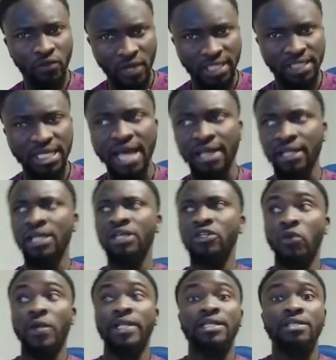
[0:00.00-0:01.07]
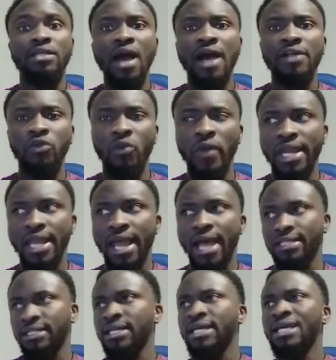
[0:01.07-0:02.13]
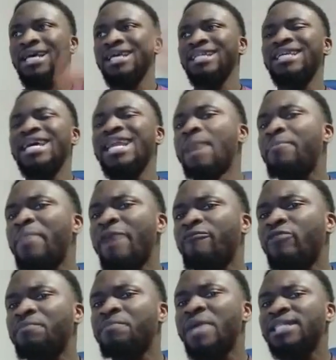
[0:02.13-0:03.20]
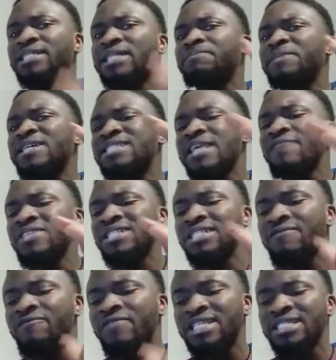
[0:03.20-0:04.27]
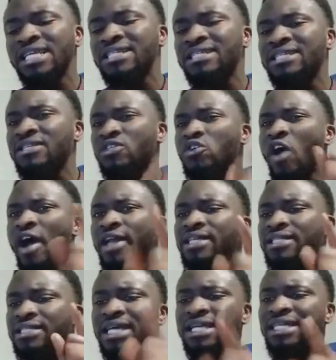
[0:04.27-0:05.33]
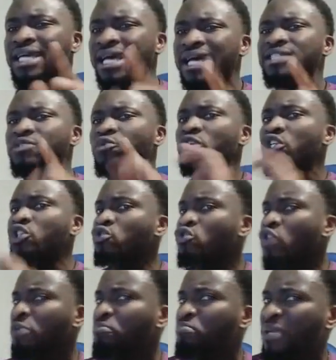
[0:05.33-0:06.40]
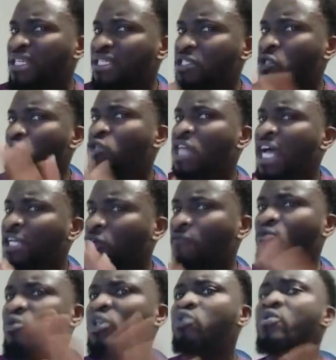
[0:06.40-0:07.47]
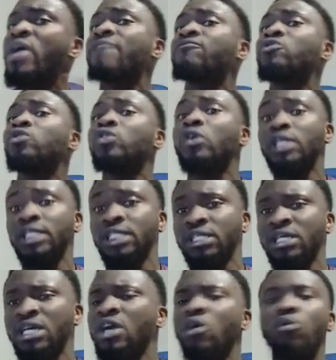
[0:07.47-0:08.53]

You understand? So it is God doing that. Then apart from that, chapter 17, verse 36, God is telling us we should not pursue that of which we have no knowledge.